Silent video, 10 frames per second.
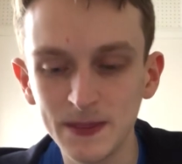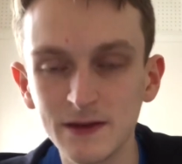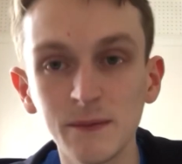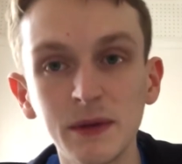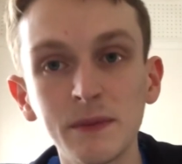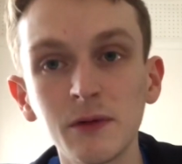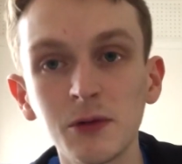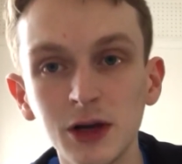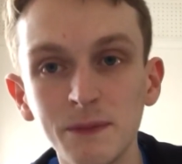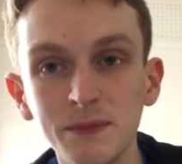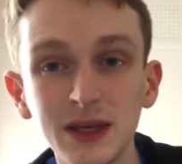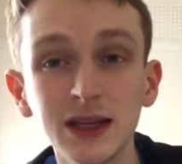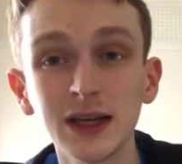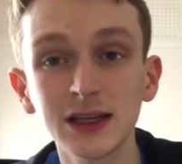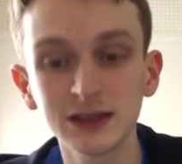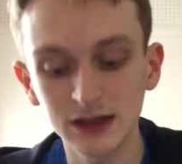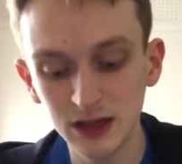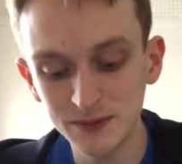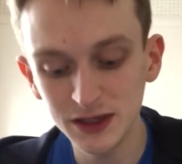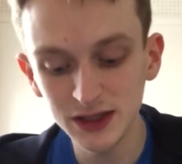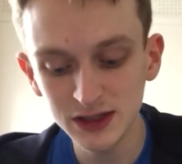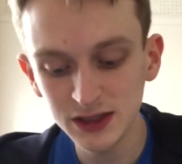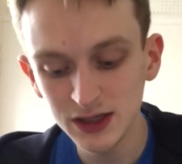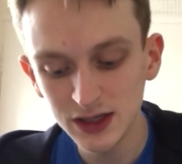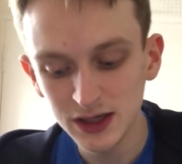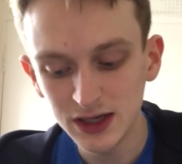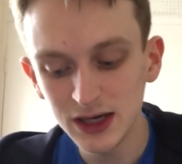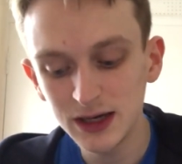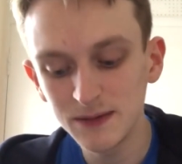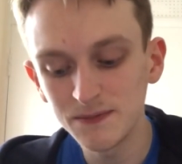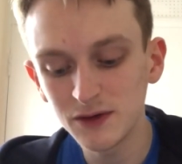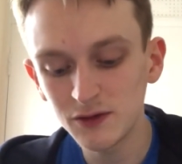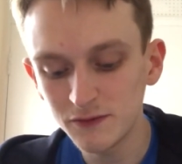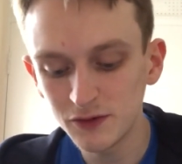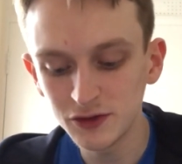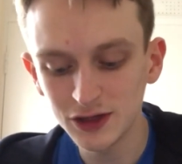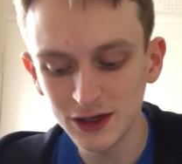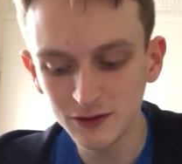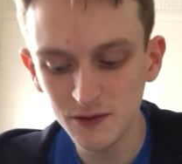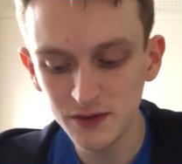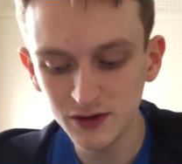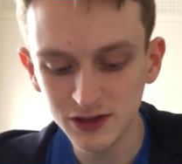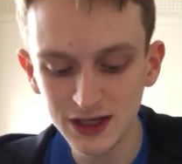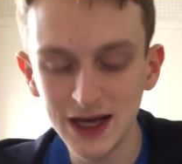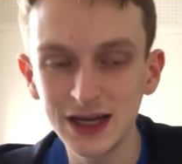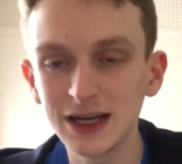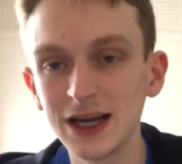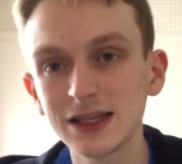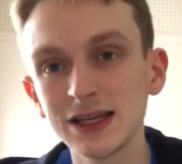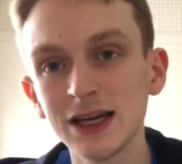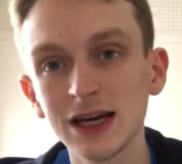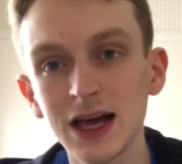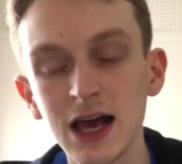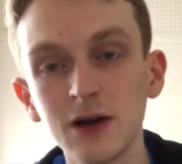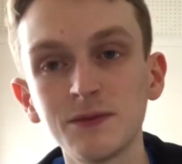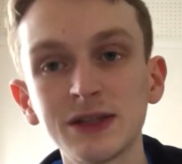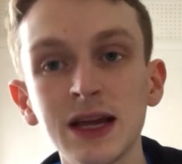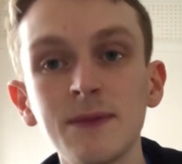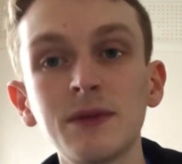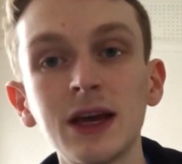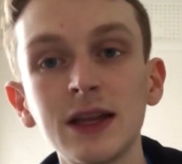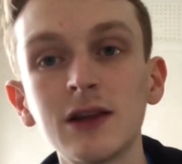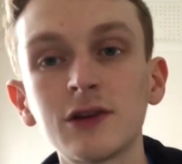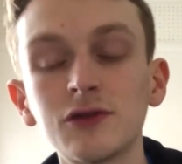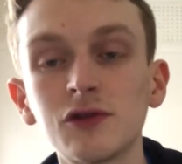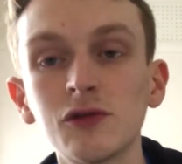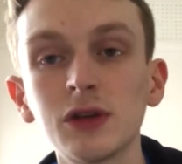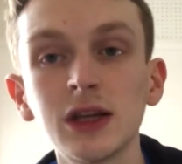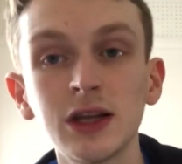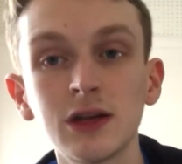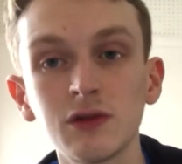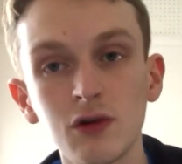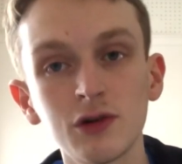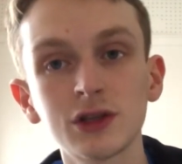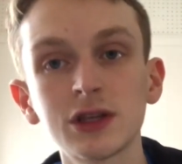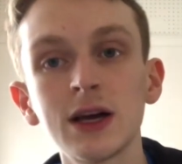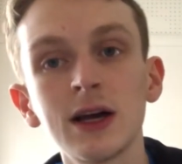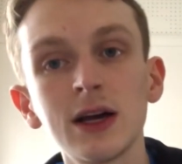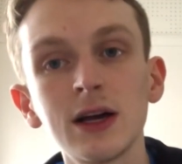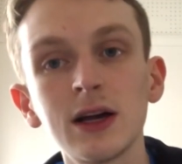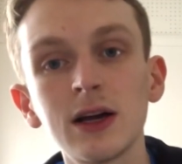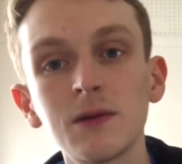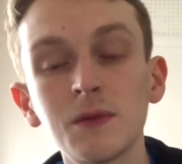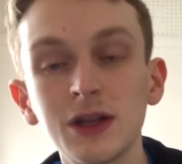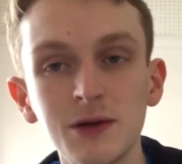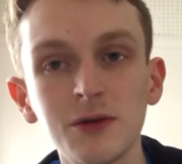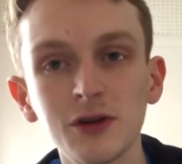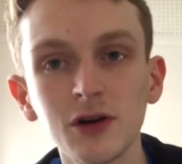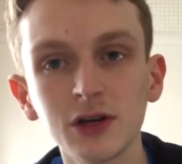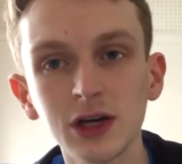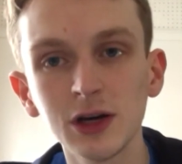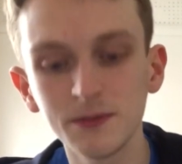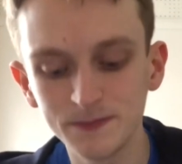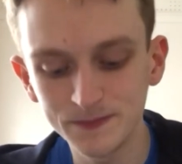Some people want to be like celebrities. Going through child abuse, anorexia helps them gain the control that they lost when they were younger.